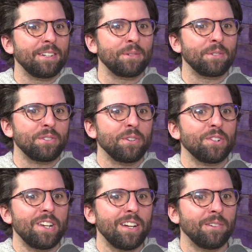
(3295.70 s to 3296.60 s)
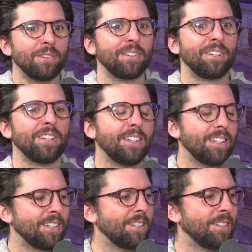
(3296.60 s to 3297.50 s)
a certain channel.
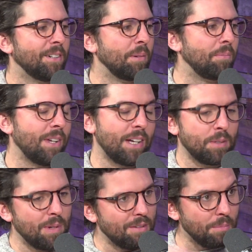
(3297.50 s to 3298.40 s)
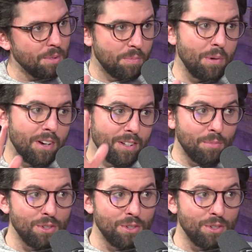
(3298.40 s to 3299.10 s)
Not speaking from experience, I'm just